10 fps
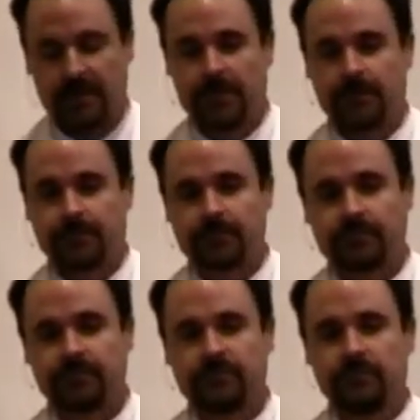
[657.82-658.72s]

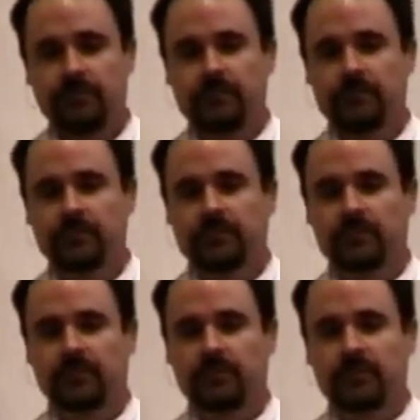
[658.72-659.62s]

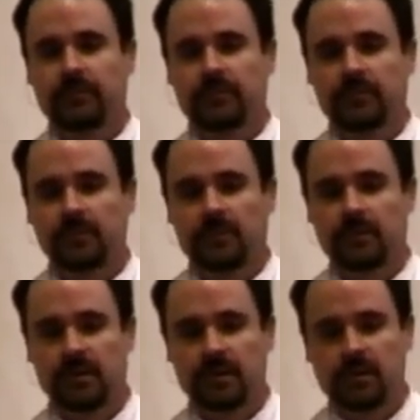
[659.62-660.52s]

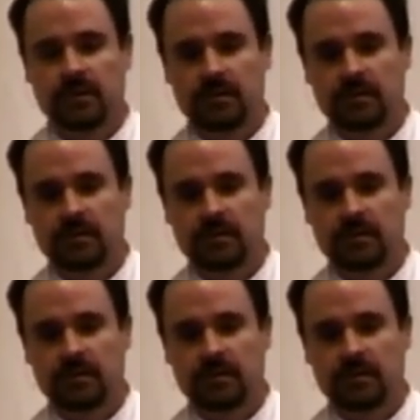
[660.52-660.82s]
No one is speaking in this clip.